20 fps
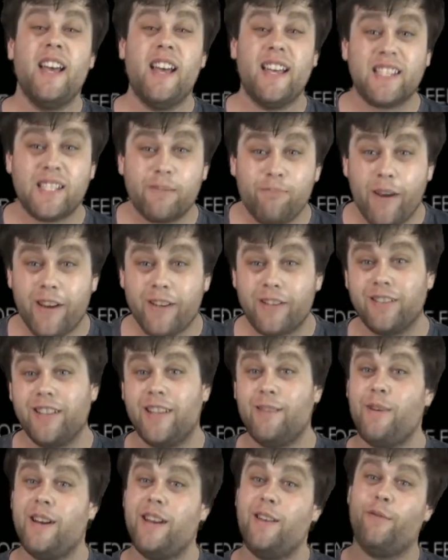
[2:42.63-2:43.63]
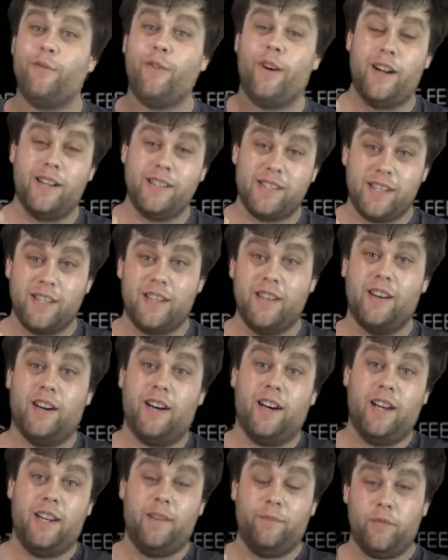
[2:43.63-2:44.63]
especially when he finds the
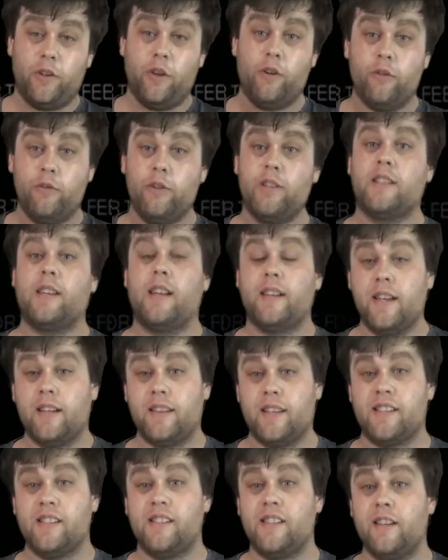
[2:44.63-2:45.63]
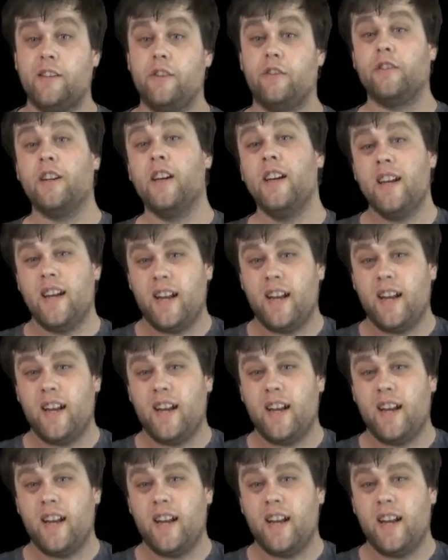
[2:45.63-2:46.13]
guy who sent out the signal,